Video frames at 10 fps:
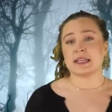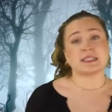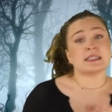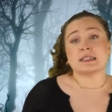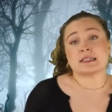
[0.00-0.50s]
he
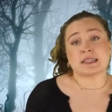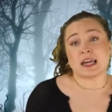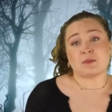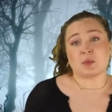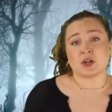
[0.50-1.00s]
didn't
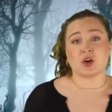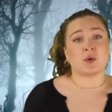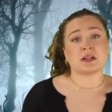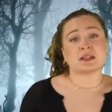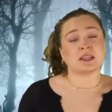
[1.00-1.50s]
escape and
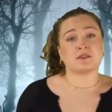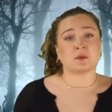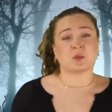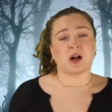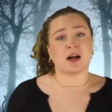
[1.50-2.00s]
go on to live
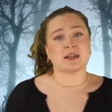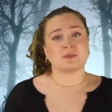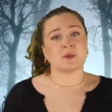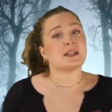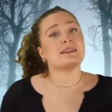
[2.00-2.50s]

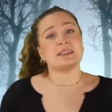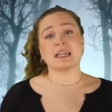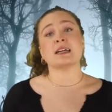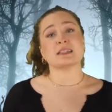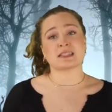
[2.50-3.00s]
abroad, but he
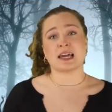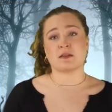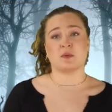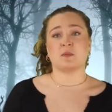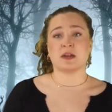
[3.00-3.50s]
did
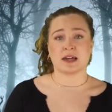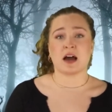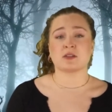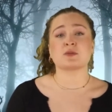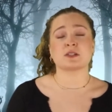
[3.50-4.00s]
escape being
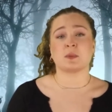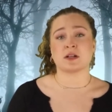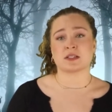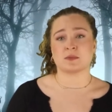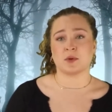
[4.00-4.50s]
held
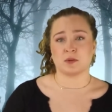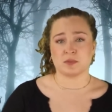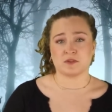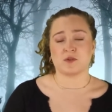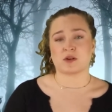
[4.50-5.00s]
responsible
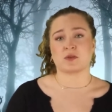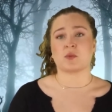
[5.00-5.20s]
before the